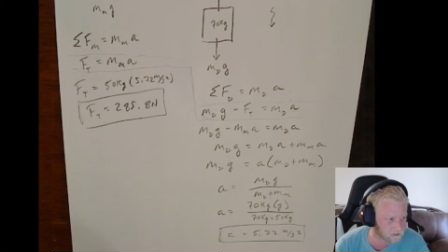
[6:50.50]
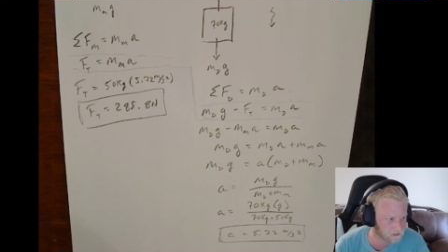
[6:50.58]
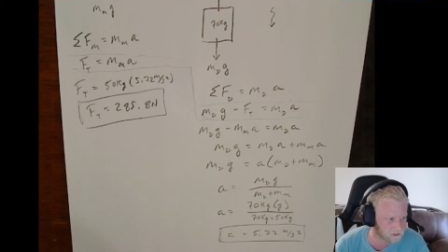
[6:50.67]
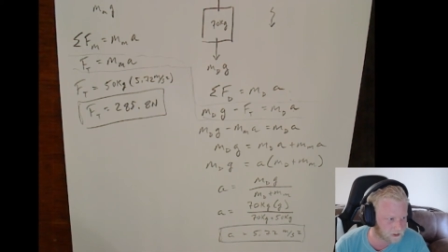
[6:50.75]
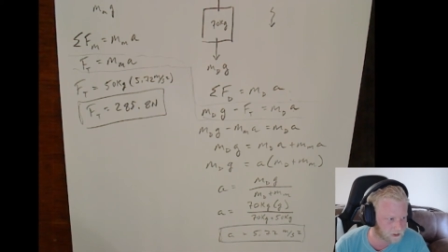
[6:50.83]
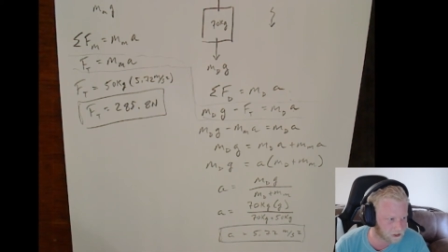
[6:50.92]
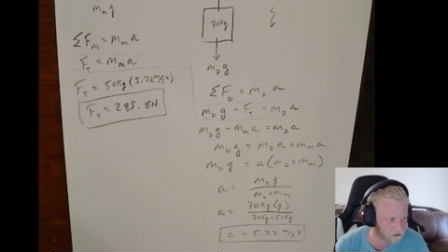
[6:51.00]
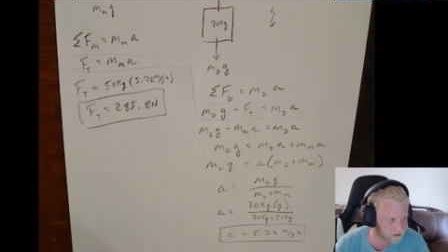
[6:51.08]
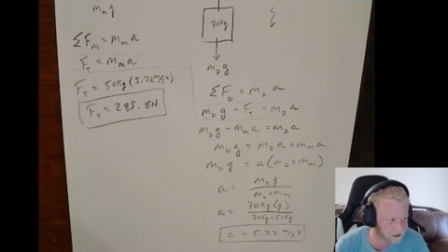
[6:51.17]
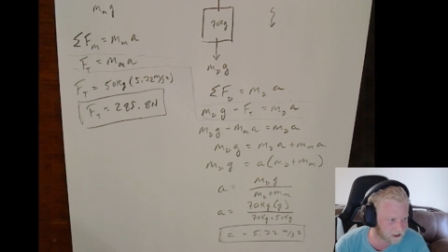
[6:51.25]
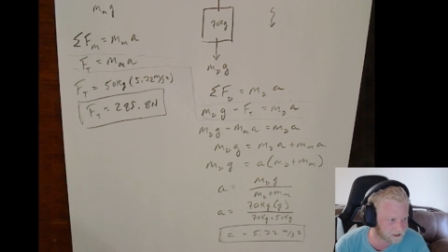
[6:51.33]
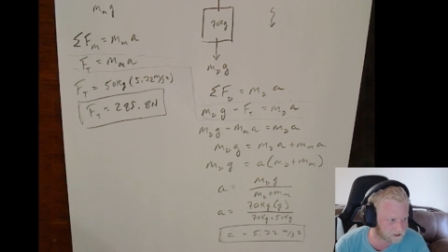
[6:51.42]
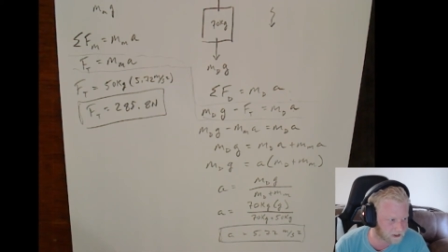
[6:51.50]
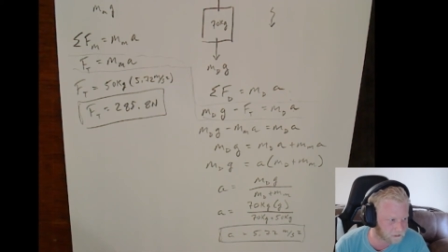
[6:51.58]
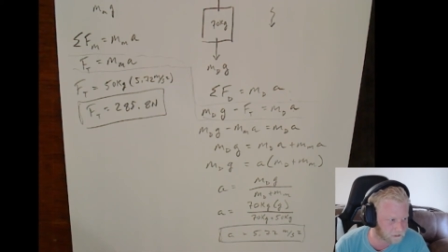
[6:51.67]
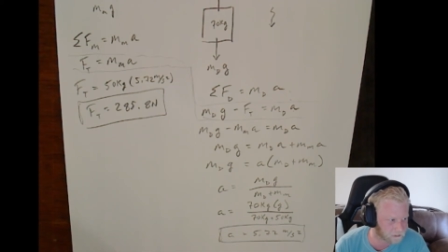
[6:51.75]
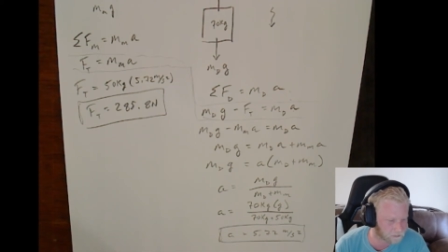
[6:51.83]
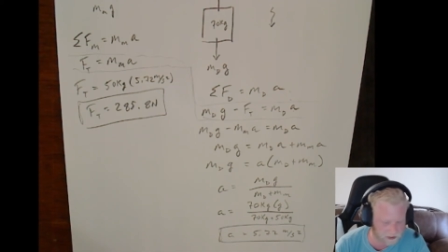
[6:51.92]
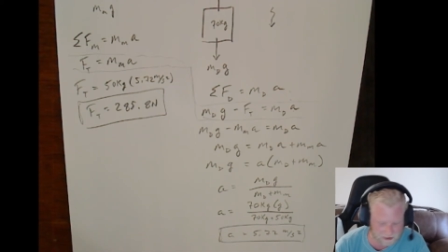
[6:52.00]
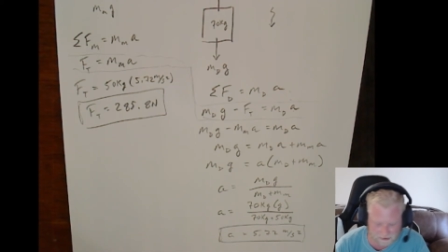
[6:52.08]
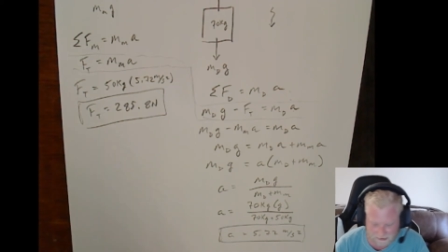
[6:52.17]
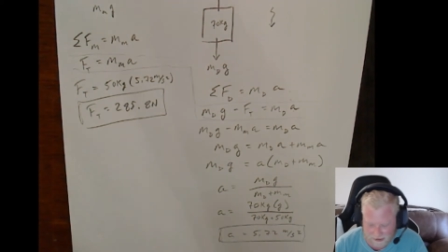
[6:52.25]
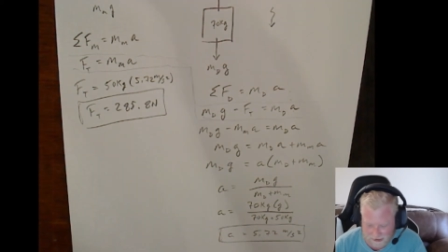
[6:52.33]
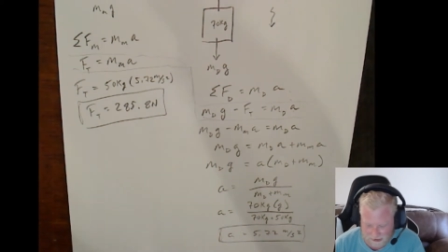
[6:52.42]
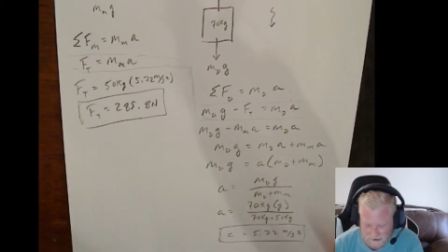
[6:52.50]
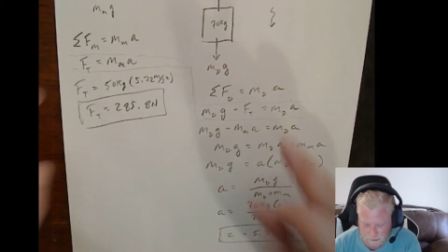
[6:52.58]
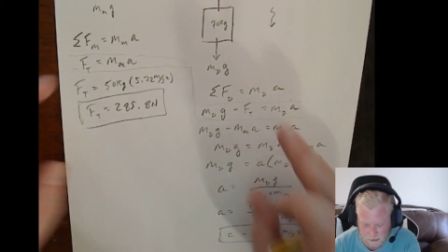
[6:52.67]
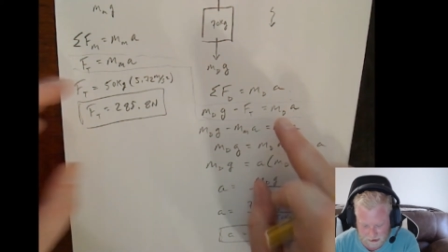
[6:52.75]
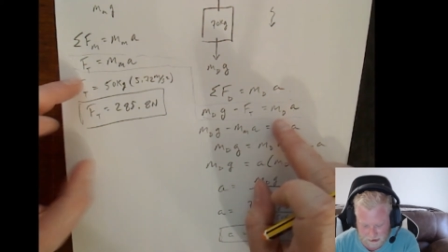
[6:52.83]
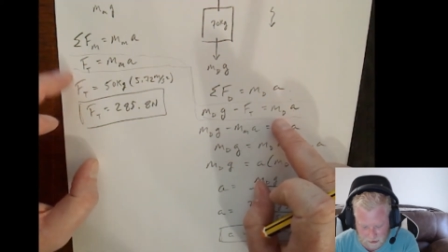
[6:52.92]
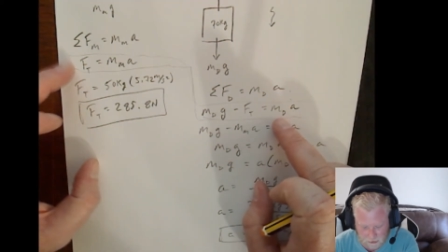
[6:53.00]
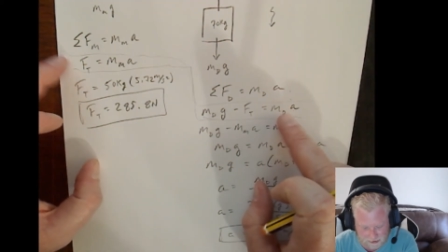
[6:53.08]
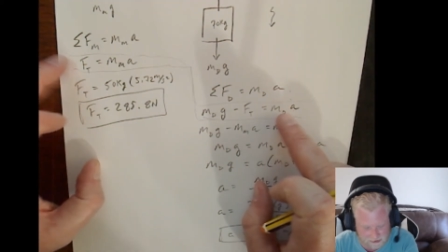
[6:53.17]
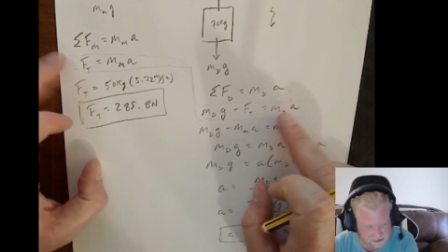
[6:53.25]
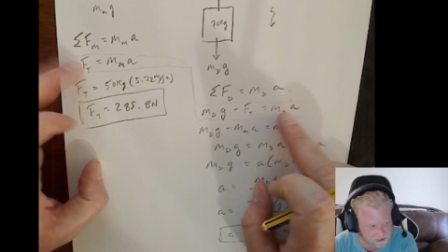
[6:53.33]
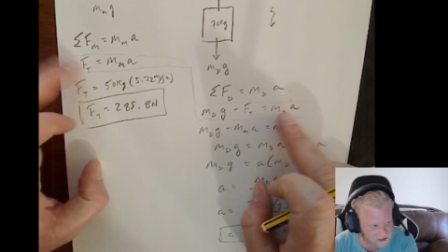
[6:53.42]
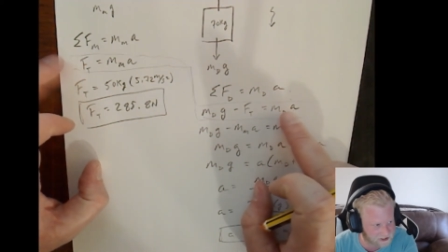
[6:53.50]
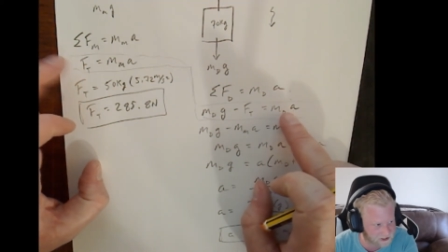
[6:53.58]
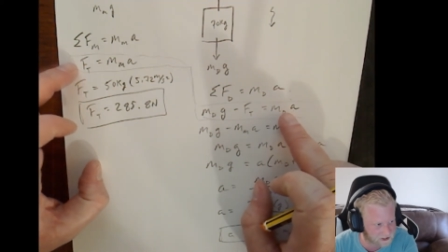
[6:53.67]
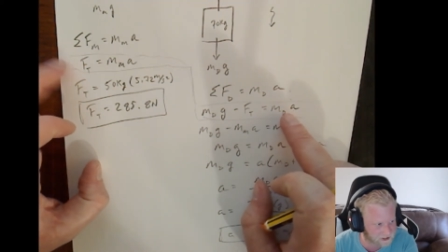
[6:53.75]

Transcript: you know, thrown in a towel because here's where you're going to see